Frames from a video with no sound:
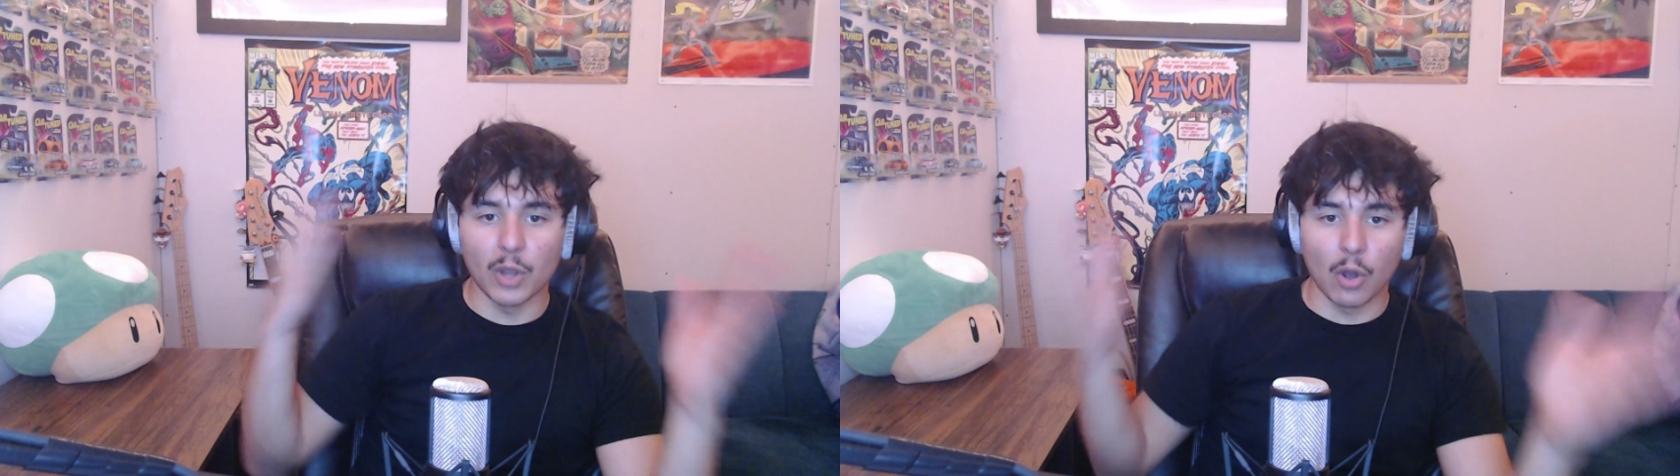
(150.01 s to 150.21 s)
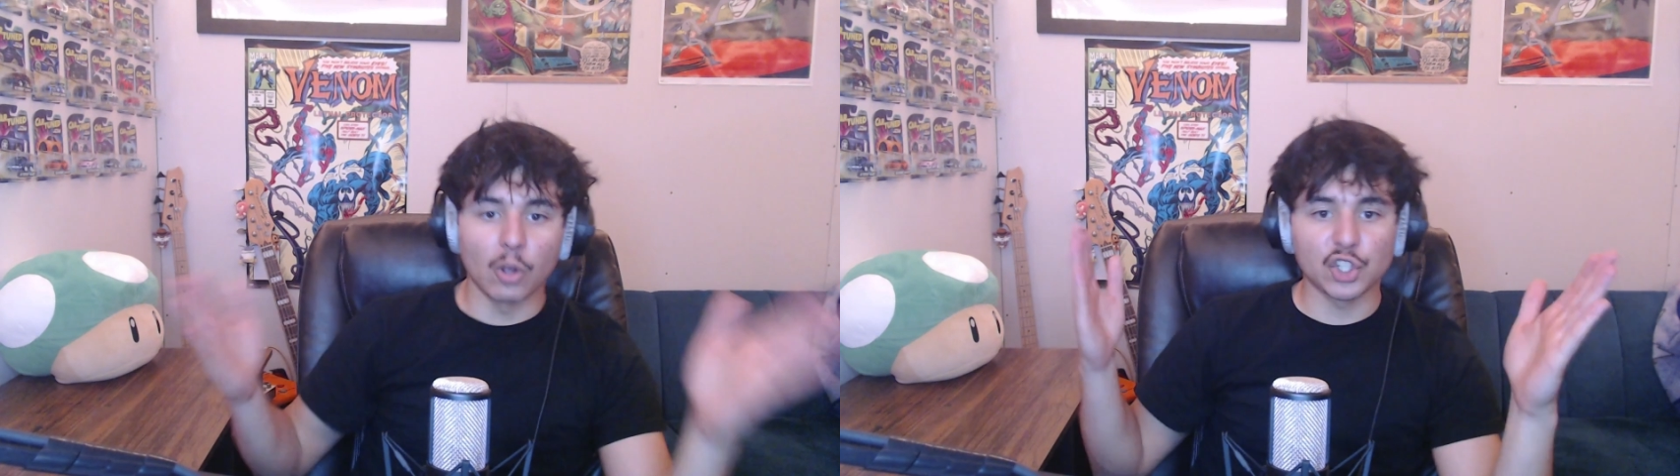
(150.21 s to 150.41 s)

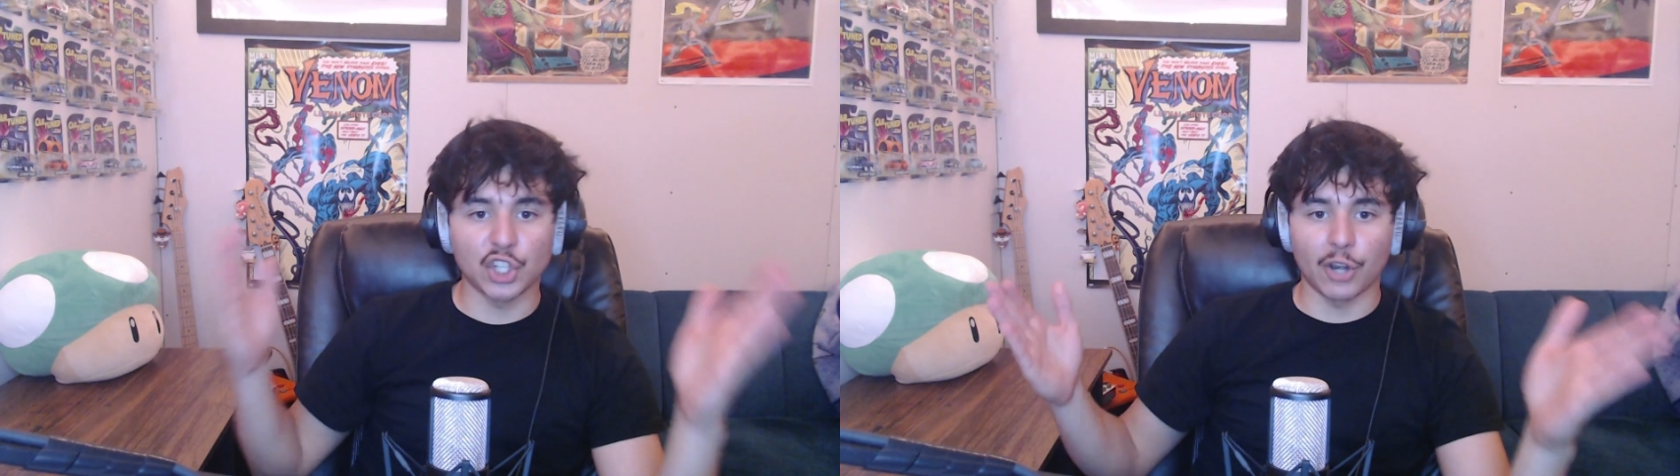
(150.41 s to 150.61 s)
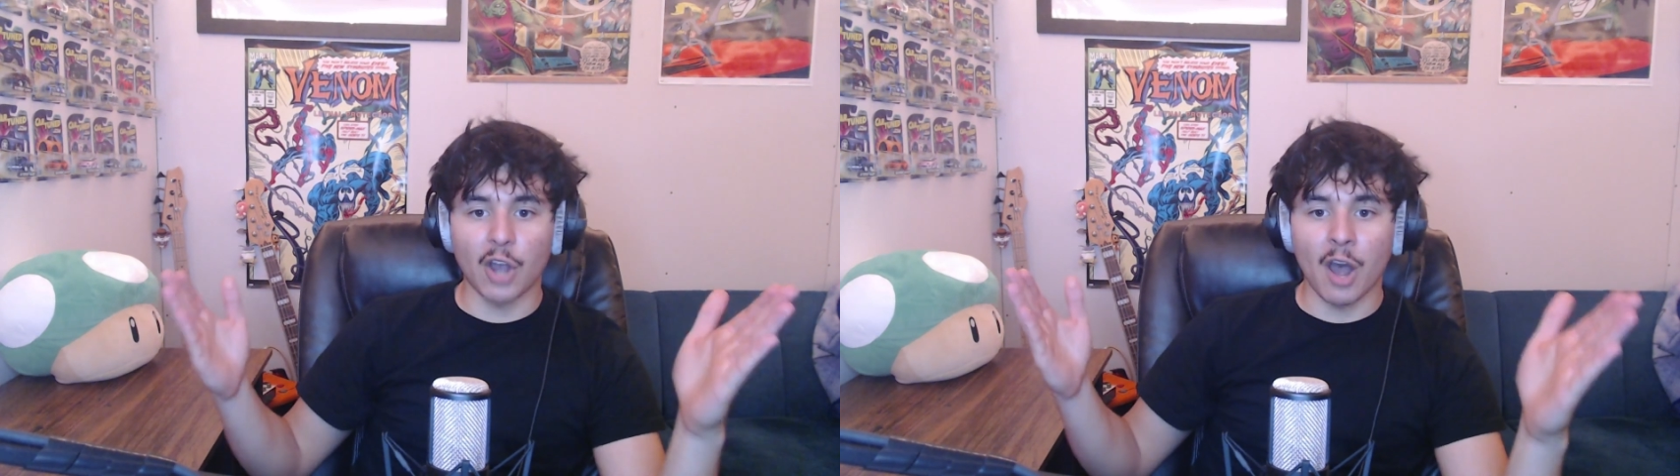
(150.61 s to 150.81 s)
all
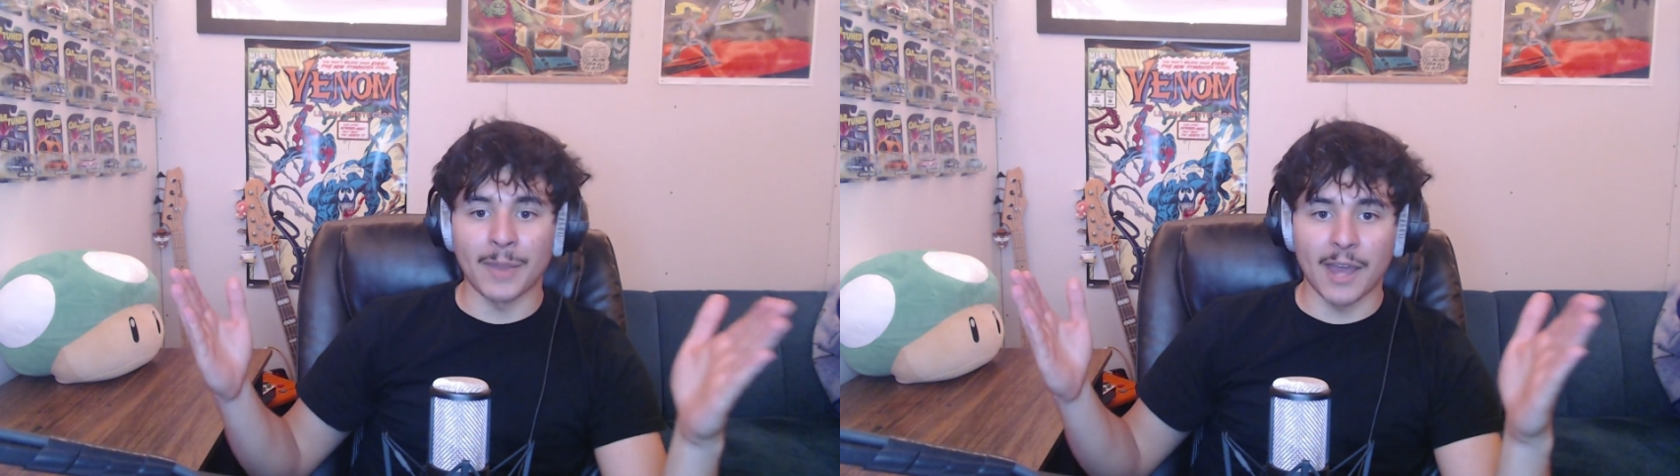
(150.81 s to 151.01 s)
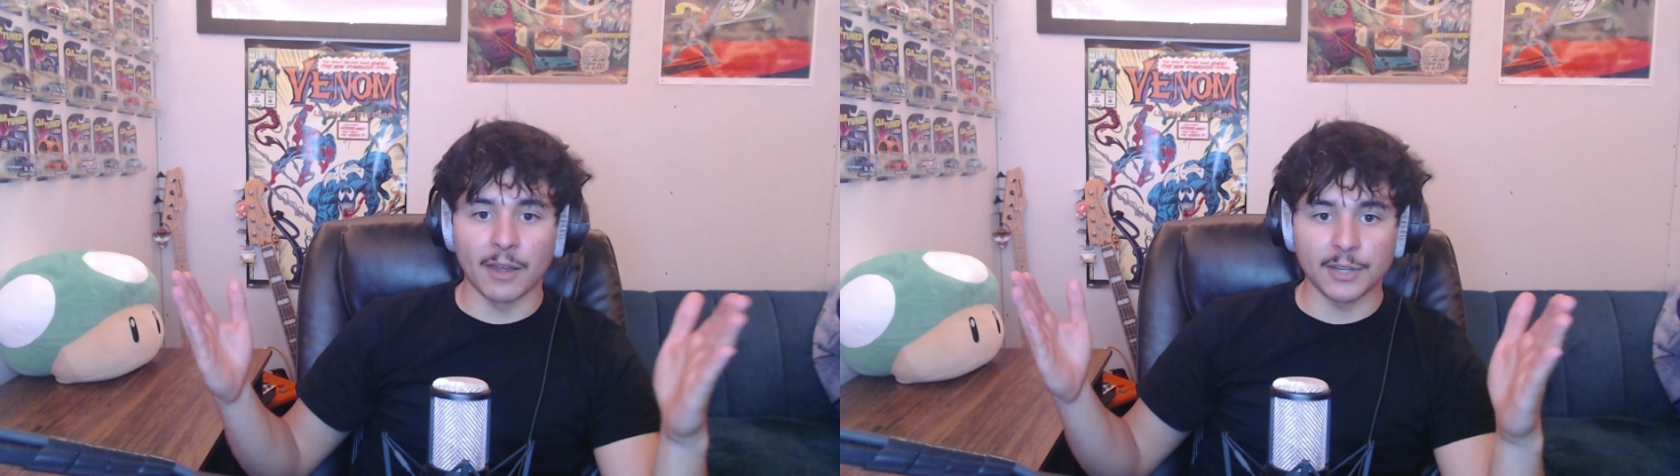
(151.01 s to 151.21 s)
share
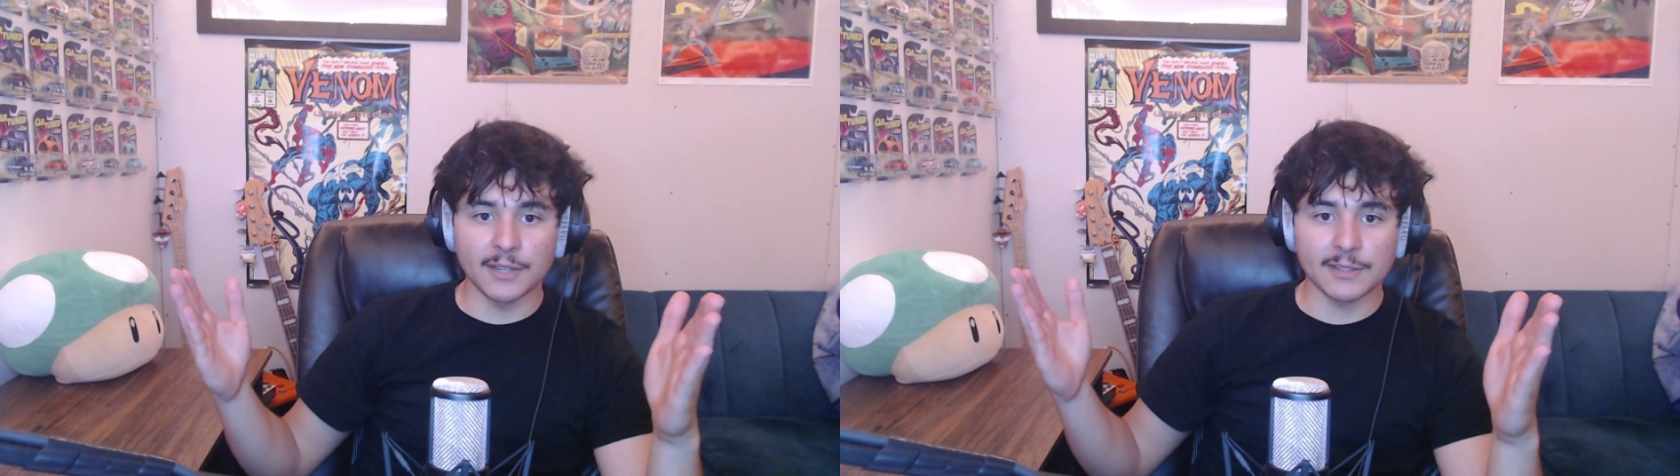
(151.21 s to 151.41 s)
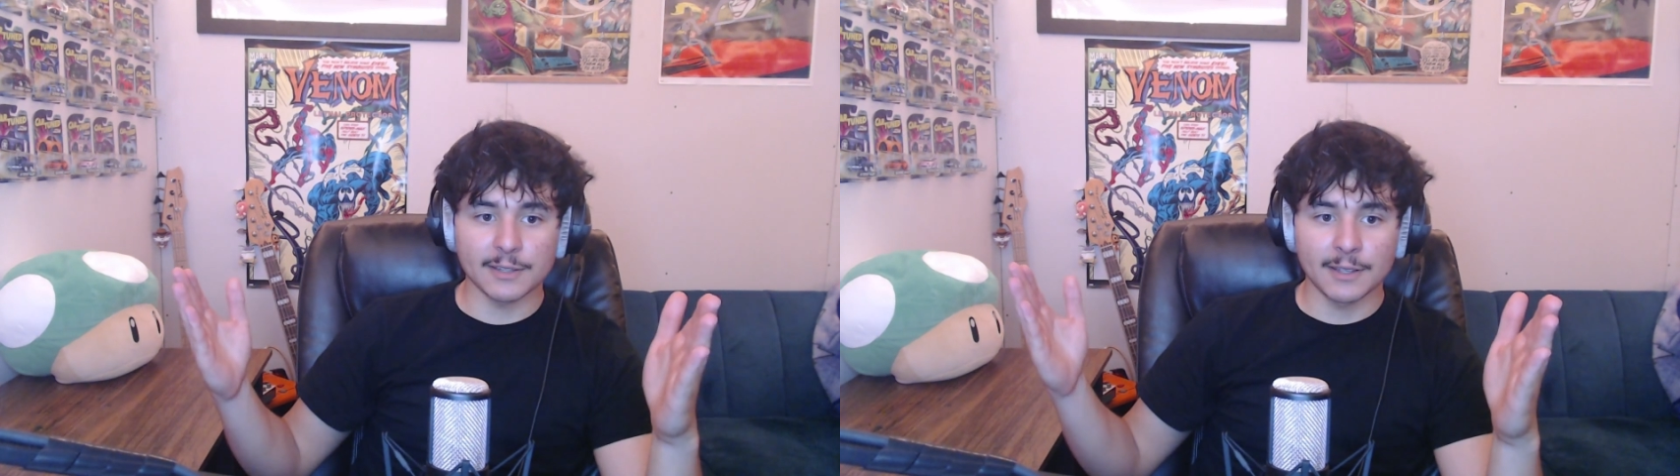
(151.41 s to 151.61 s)

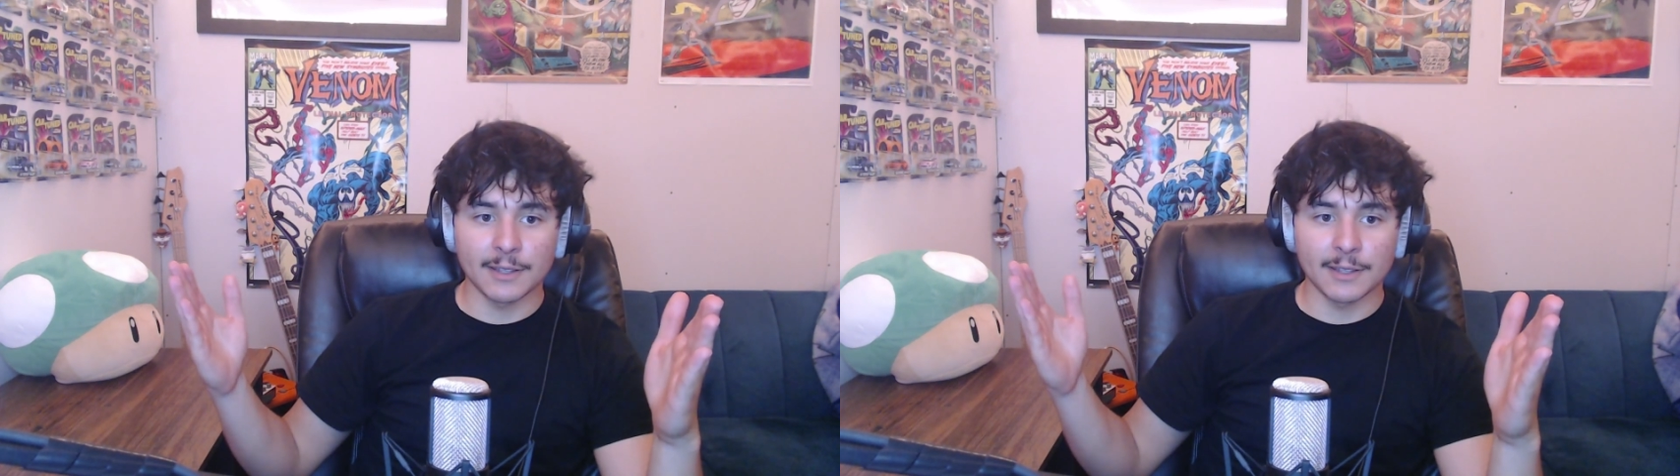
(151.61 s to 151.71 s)
commonalities,